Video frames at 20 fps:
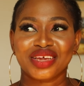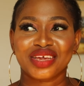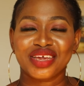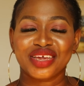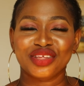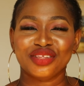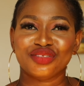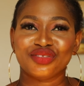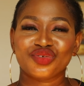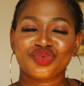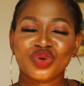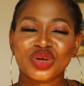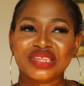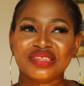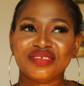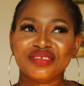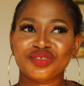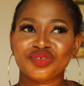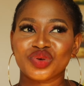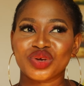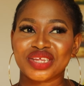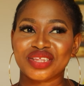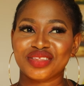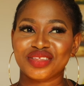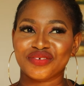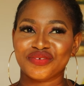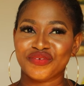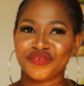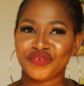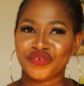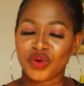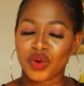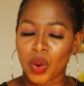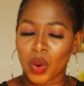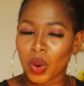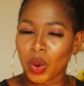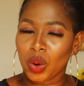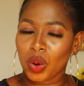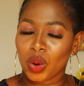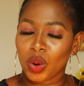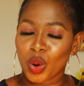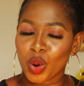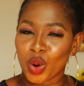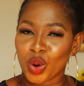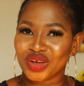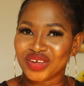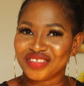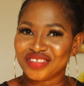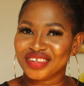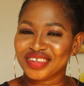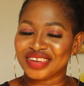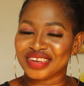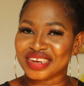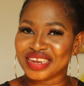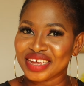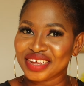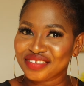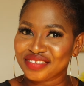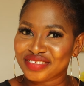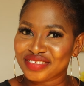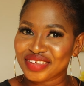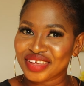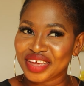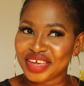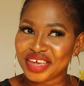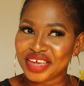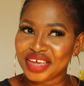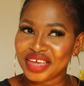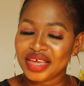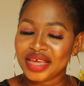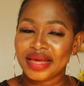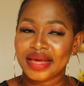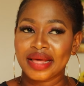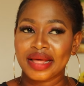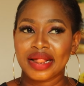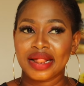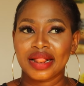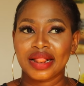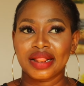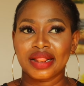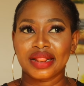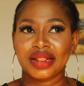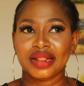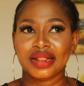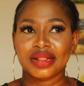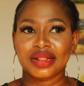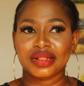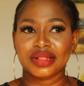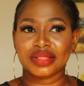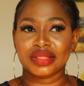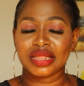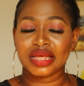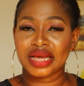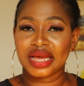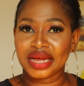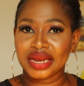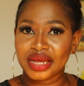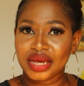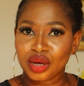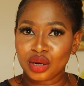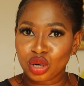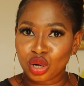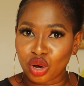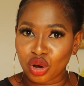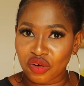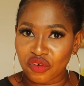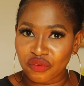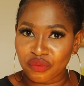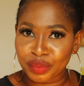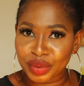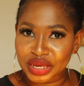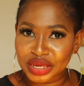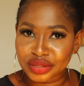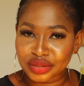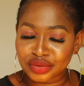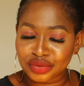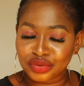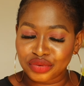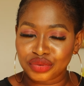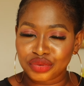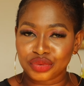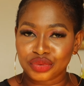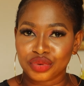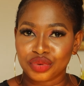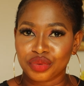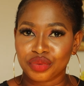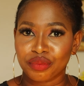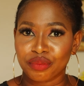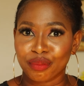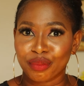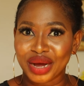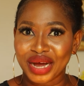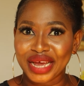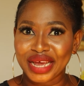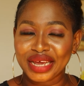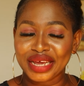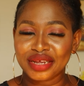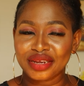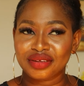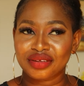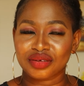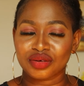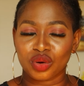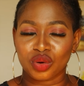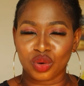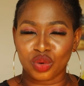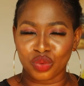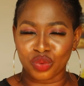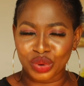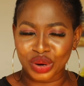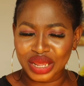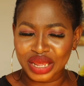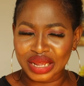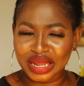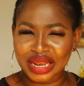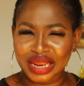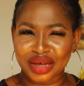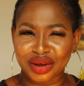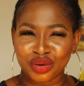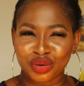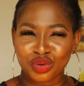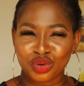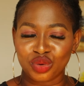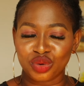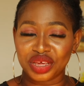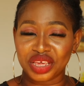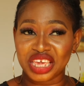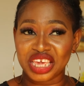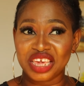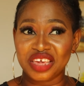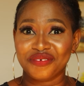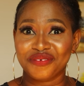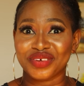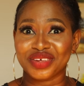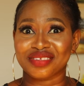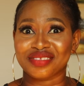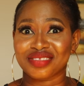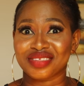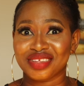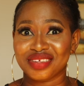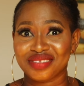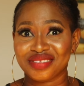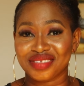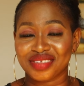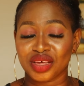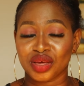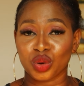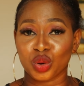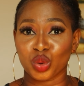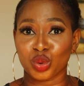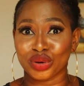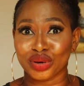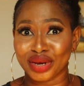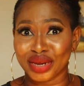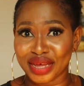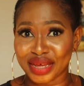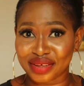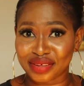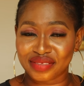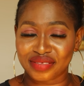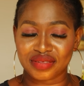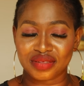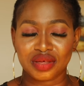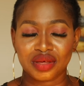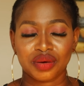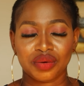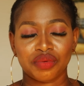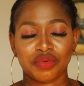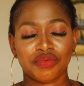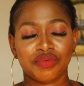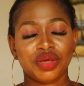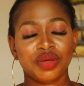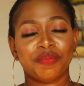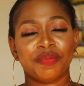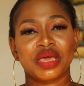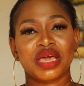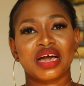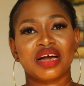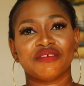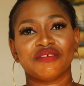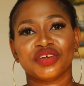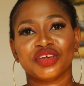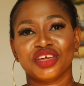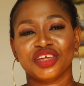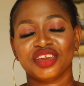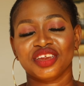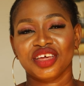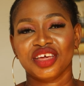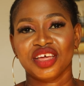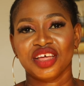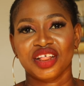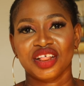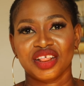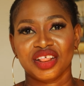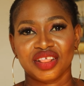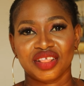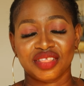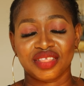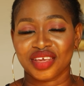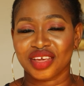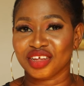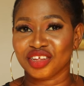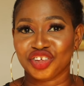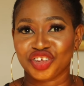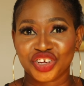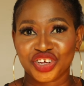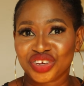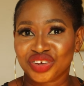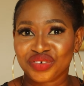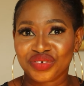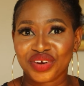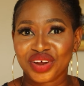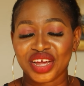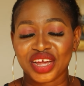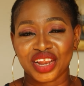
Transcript: in 2024, or is it next year, the Ghanaian government might or will, I don't know if it's this year or next, we'll be having their general